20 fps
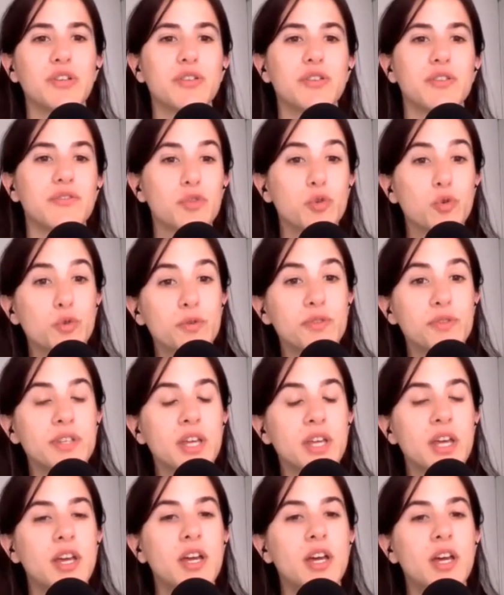and of course,
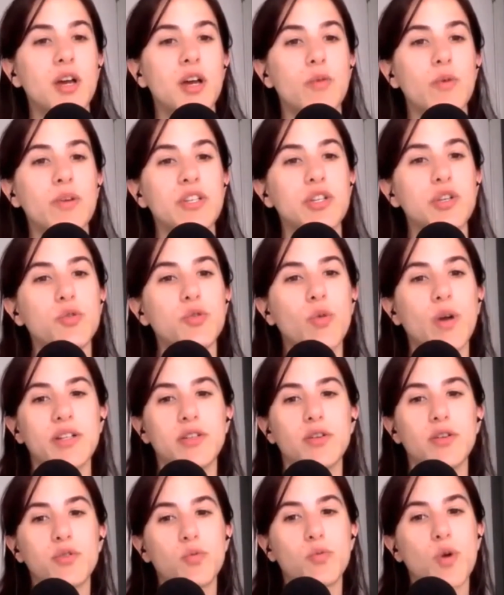we do quite
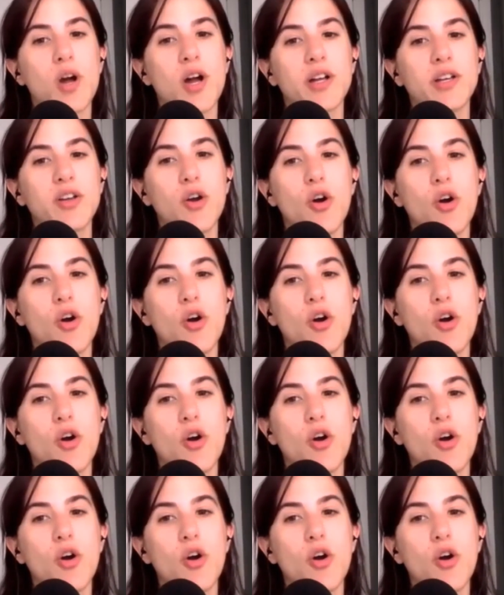a lot of work